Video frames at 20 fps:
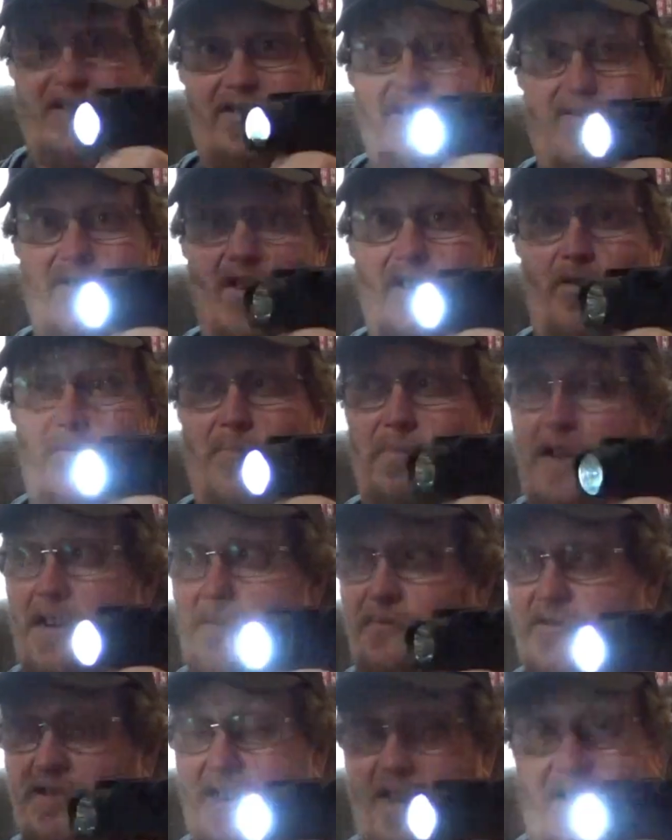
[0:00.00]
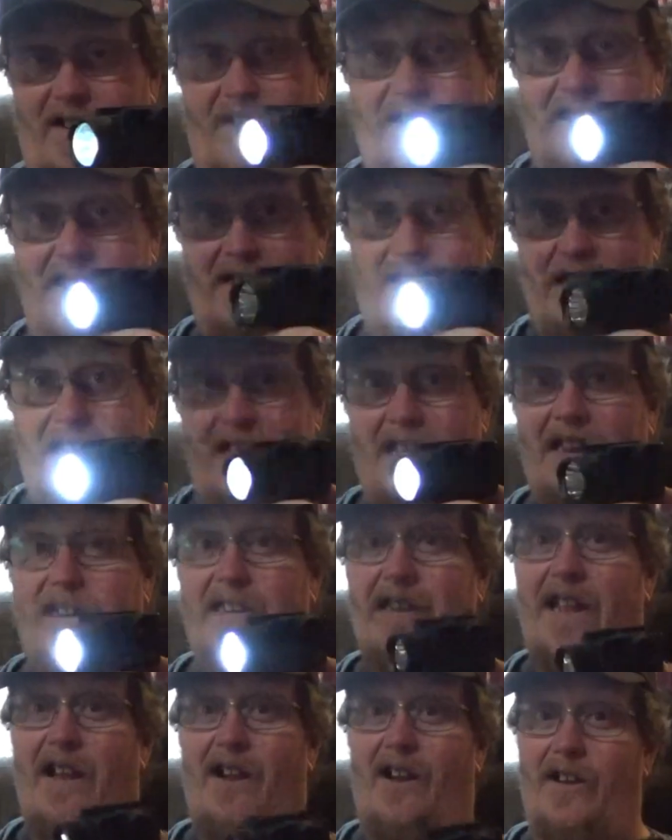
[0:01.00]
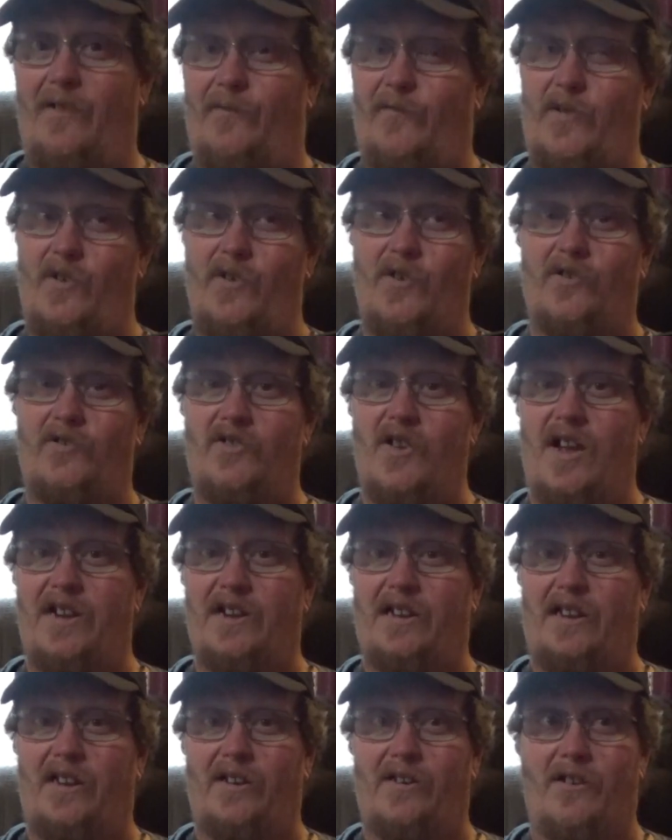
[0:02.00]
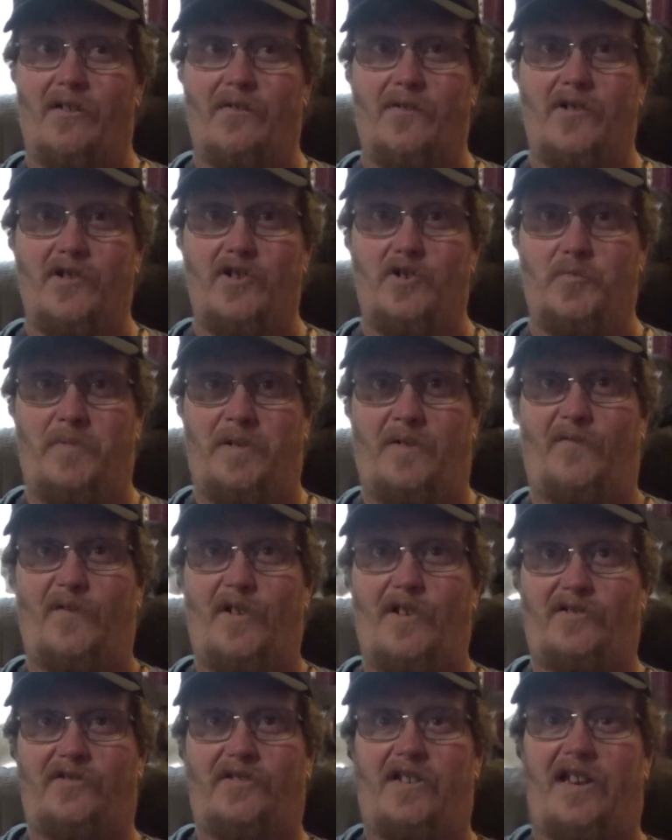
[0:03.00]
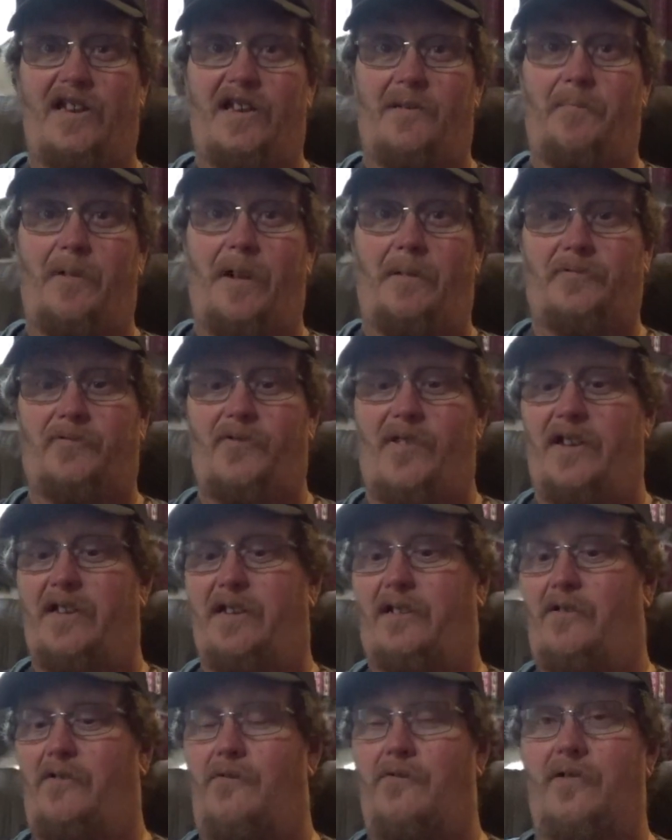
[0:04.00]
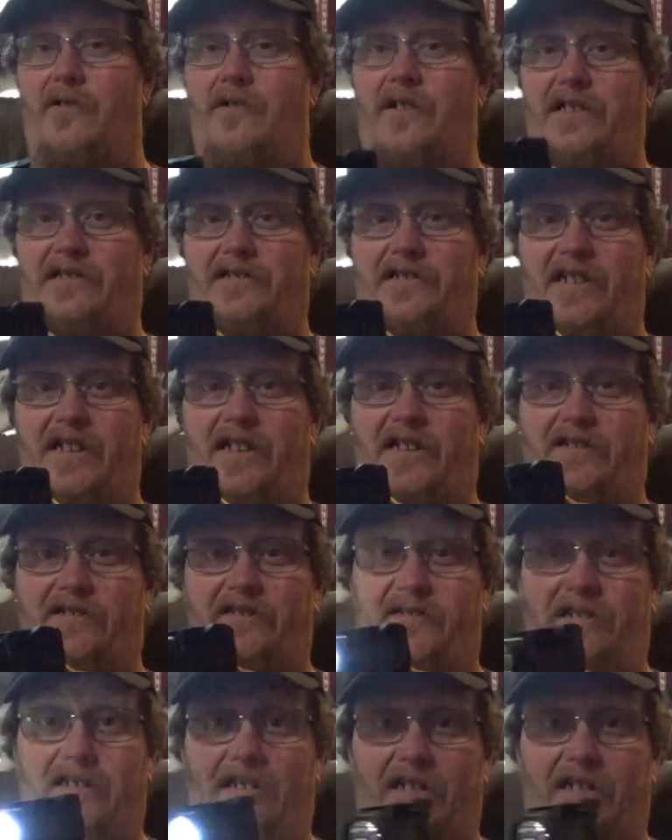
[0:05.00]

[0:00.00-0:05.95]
strobe comes on. Now if you're trying to clear a room and the first thing that pops around the corner is this,